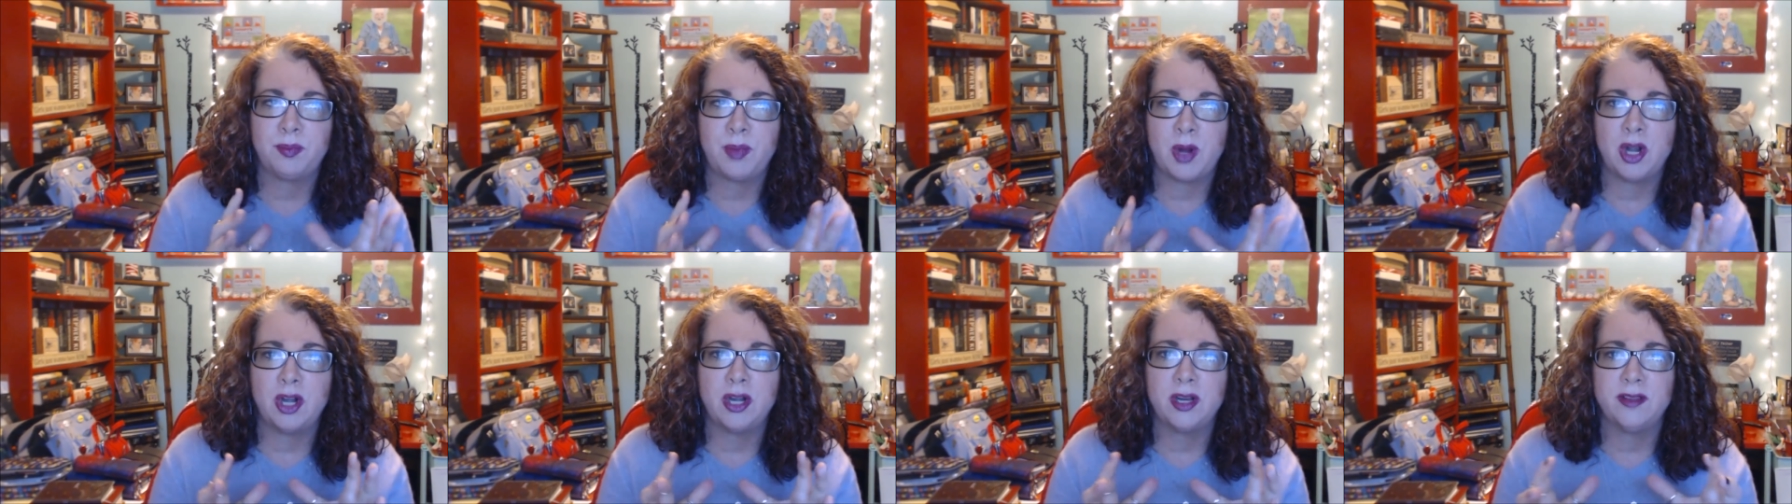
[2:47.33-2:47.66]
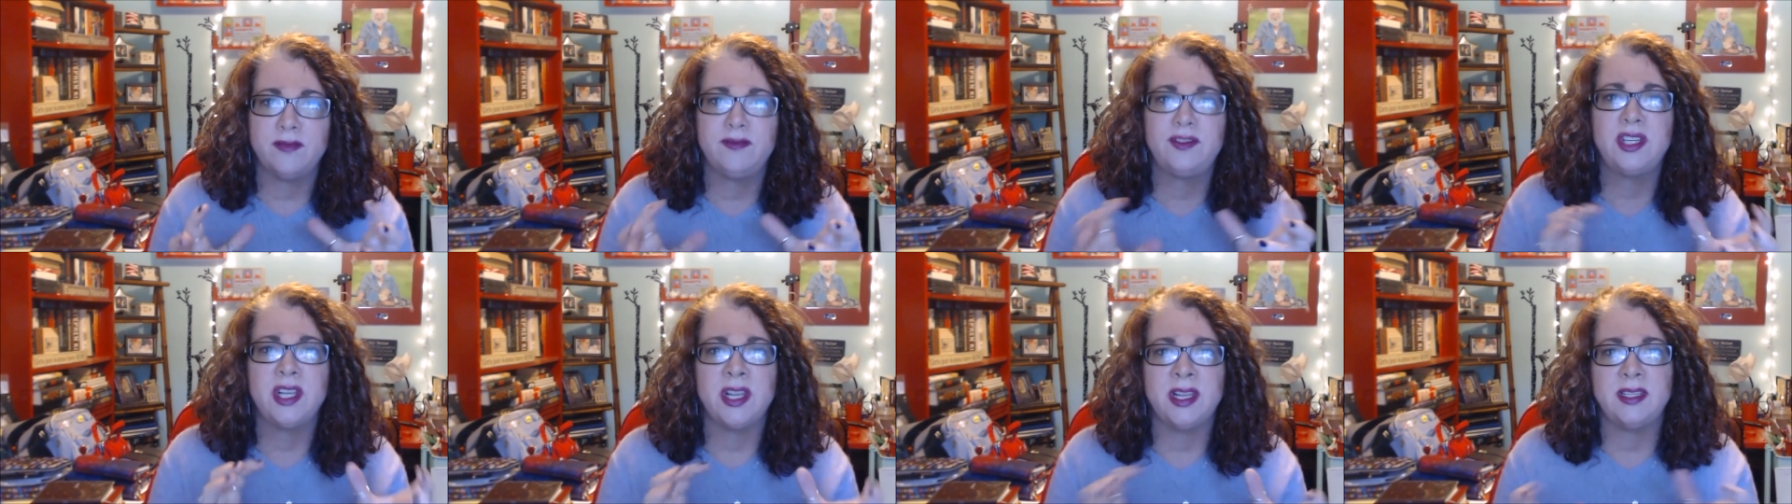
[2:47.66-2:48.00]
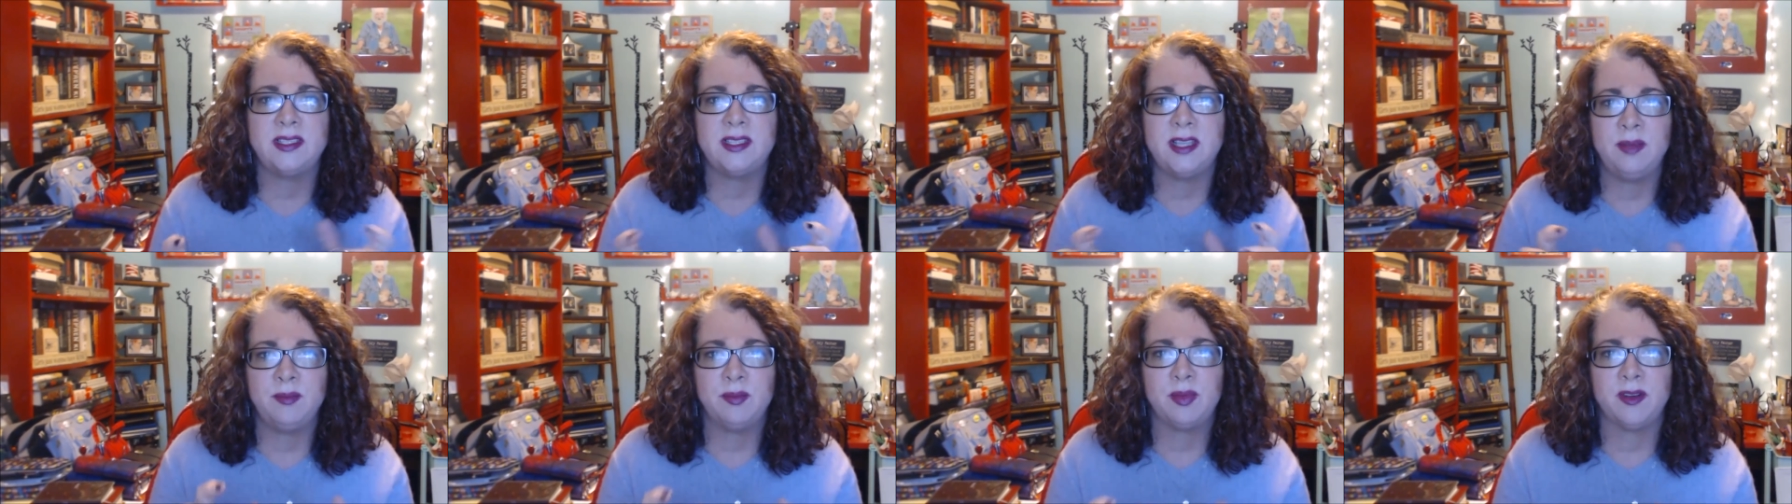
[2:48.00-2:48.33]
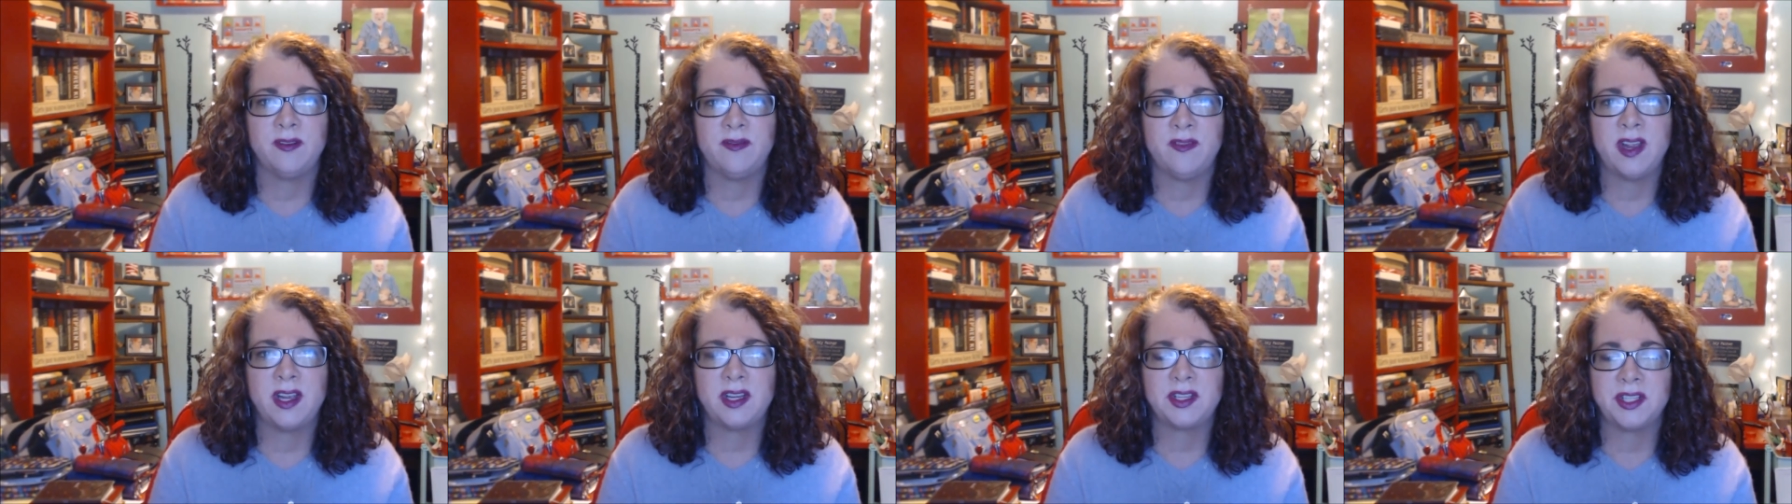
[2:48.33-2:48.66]
Part of chasing
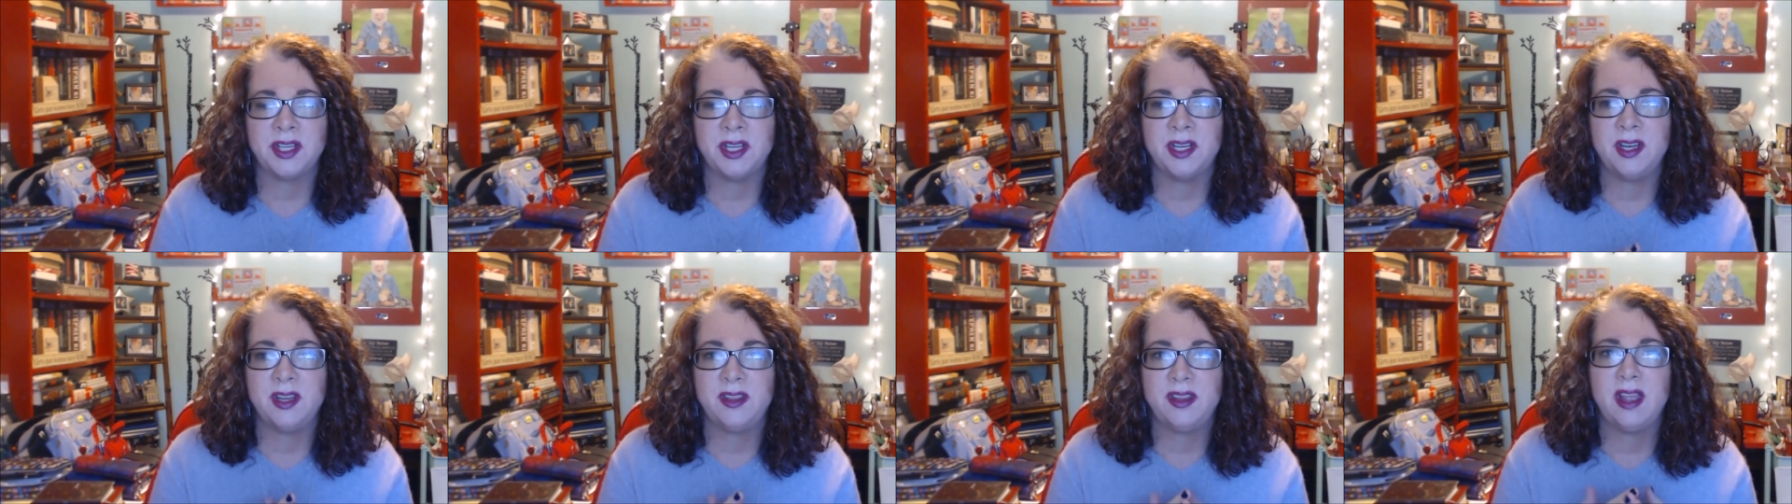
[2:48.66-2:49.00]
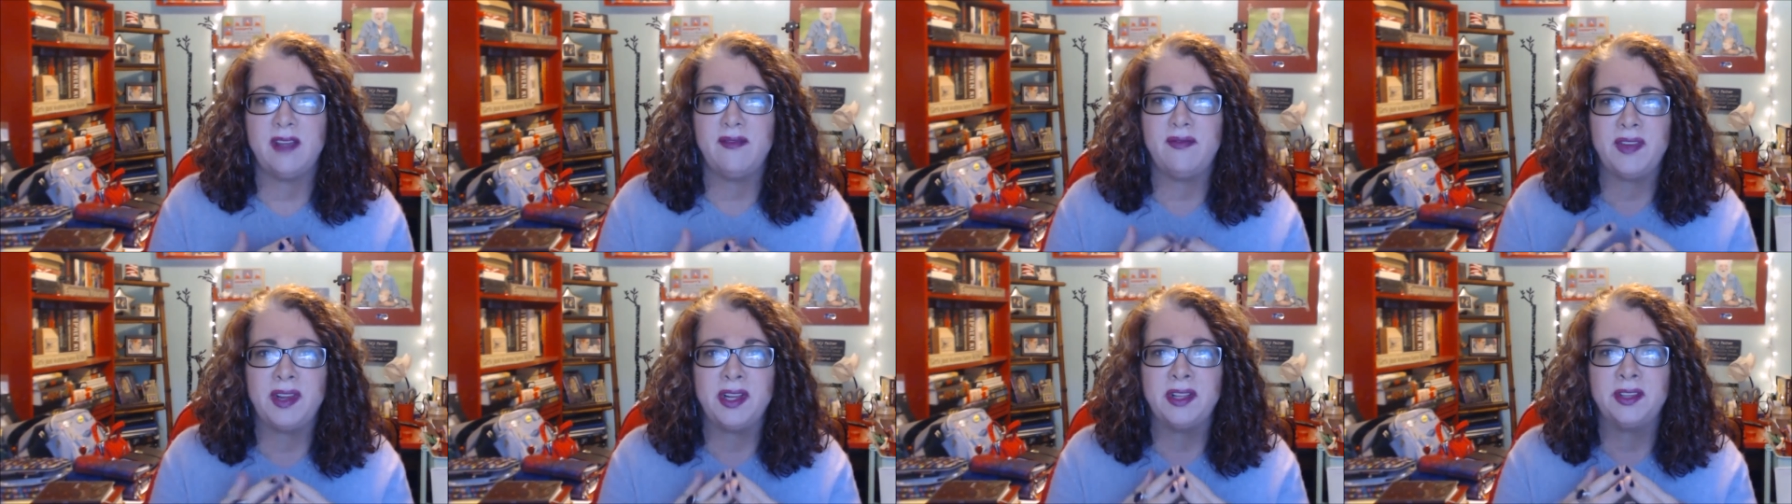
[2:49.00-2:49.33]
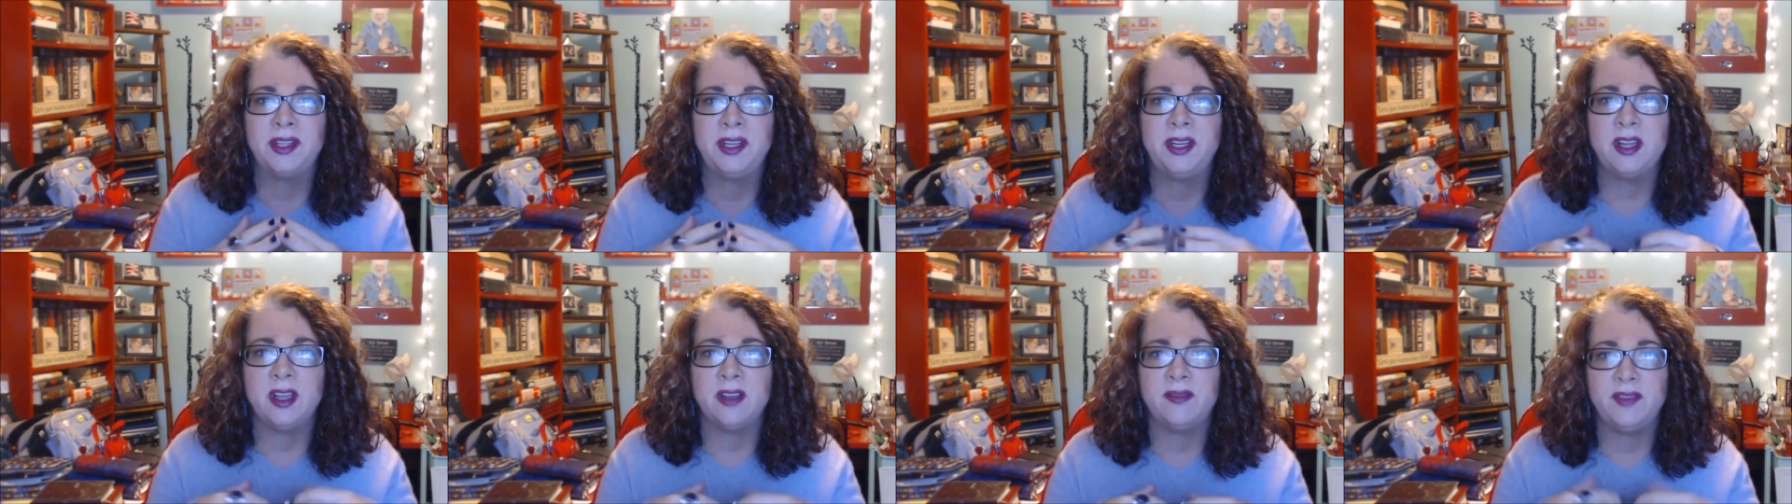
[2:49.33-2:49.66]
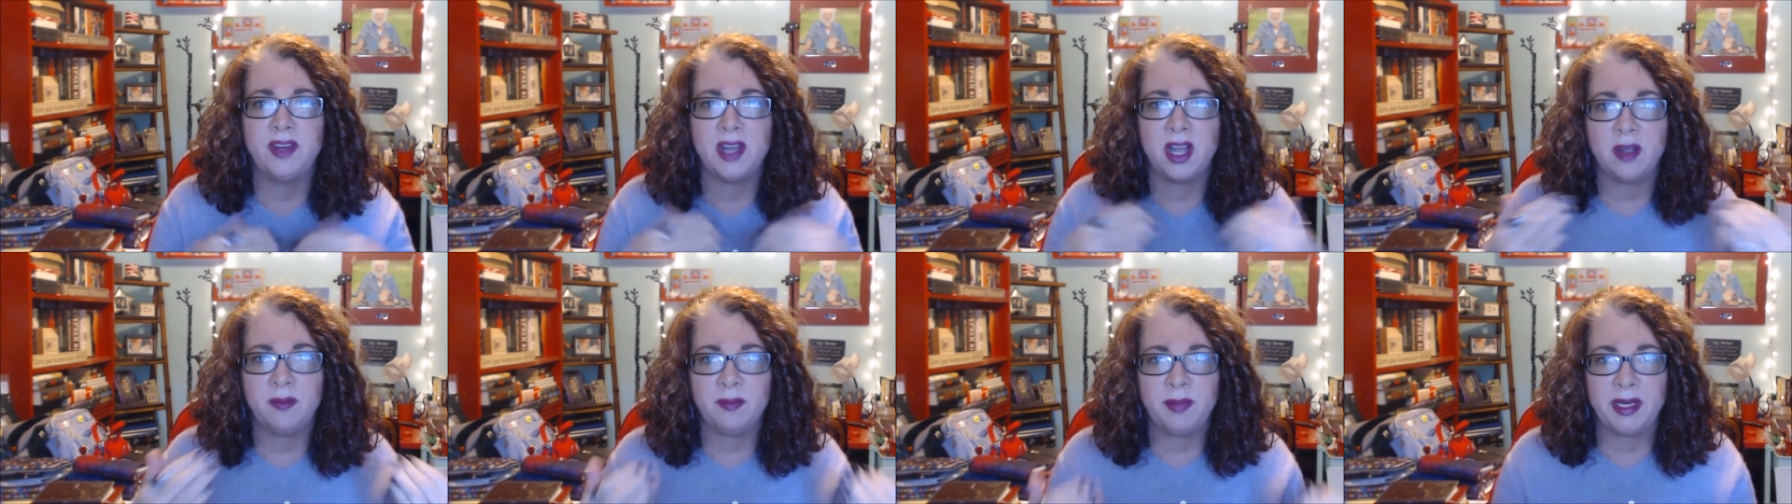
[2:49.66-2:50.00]
perfection, that feeling
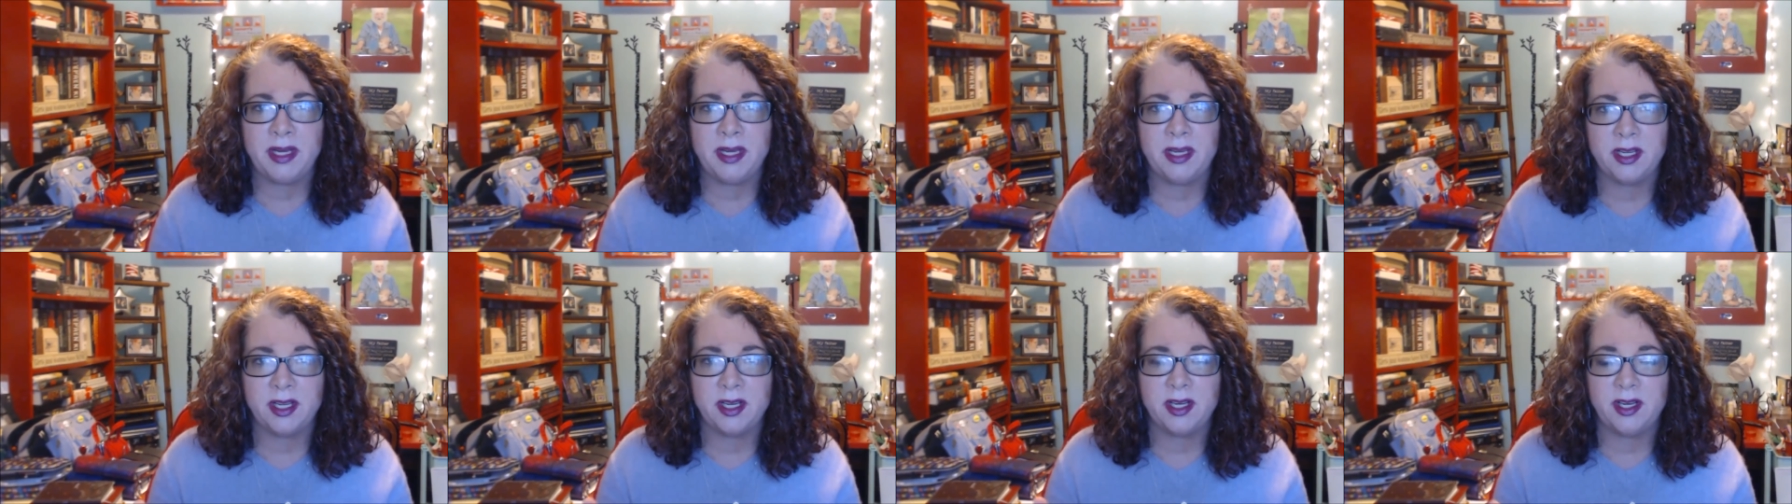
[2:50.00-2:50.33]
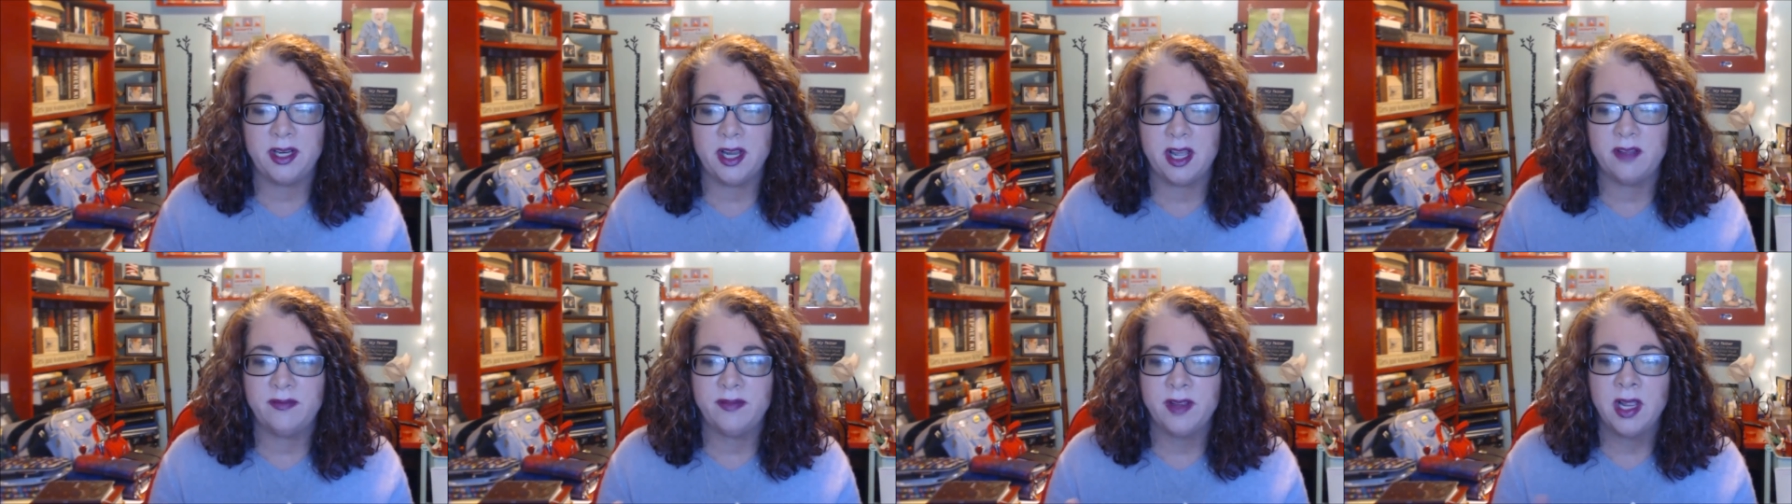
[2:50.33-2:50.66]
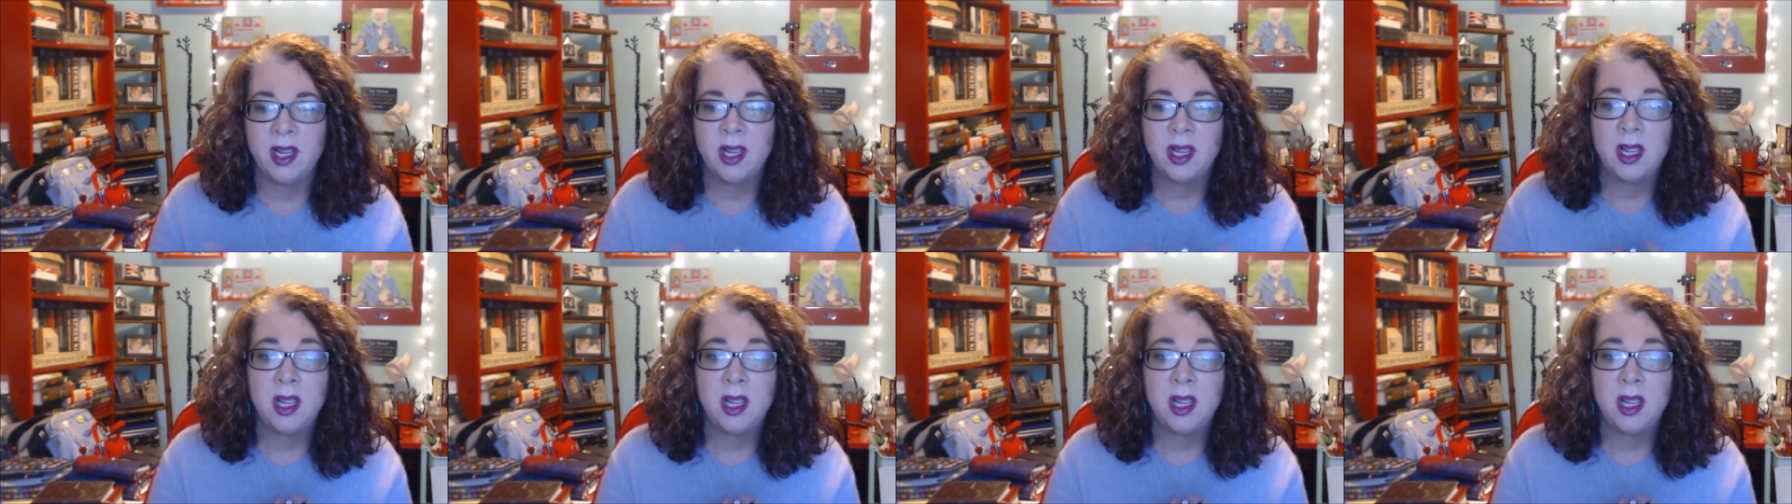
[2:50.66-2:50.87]
of not being good enough.